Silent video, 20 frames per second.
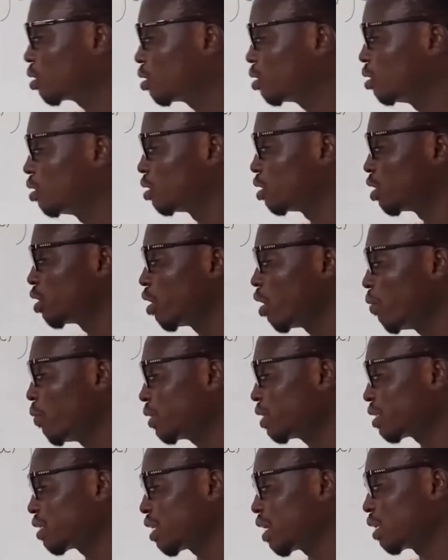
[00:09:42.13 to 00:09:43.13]
integral, which
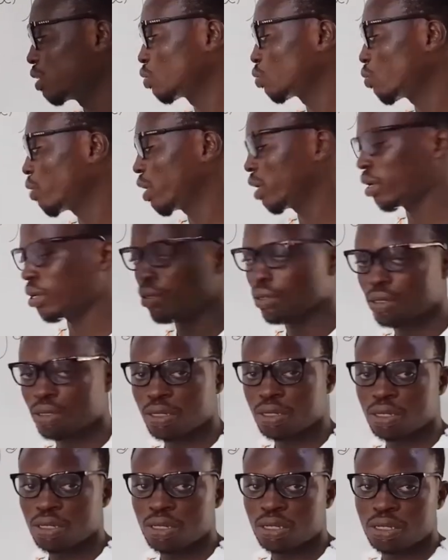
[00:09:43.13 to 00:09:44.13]
is sine square,
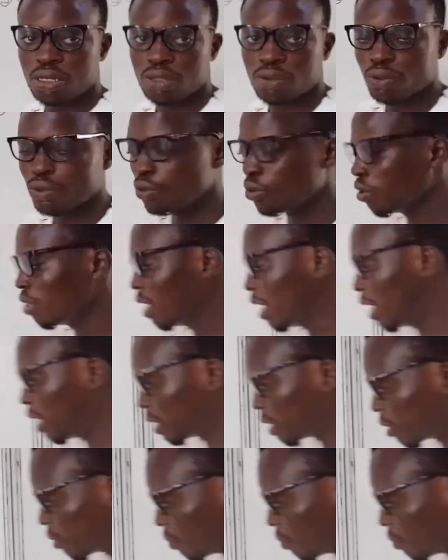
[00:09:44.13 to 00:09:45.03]
we know that